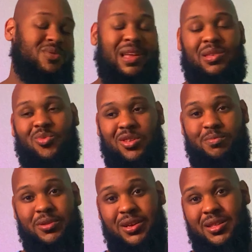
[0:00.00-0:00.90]
that was the
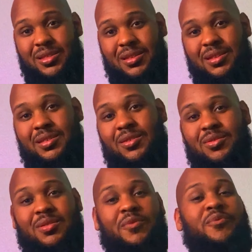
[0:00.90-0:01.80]
plus.
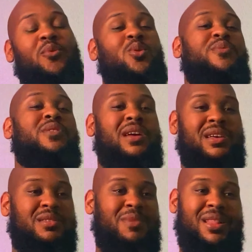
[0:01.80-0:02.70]
So the fourth day
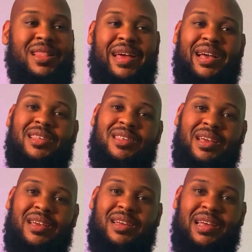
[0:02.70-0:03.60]
is my last
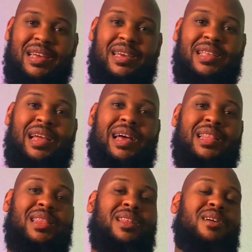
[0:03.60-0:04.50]
day, and I
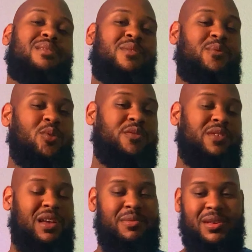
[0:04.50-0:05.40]
love the fourth
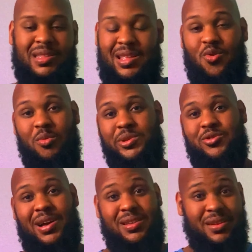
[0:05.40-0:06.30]
day because I normally
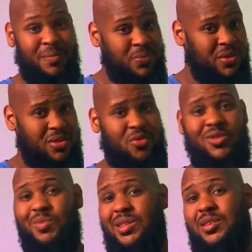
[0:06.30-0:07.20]
try to
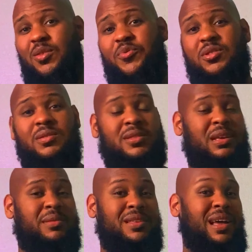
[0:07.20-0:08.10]
treat myself to
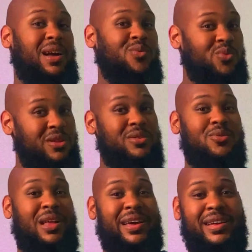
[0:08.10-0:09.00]
something that I really do
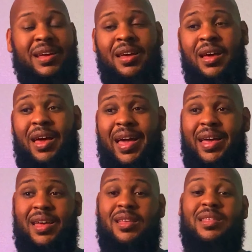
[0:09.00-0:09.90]
like,
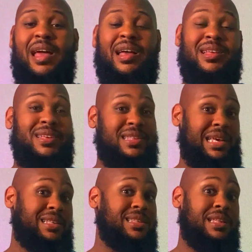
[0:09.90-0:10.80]
and that is
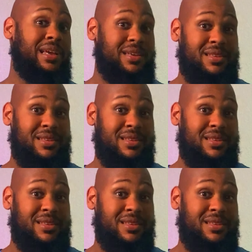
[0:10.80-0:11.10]
a steak.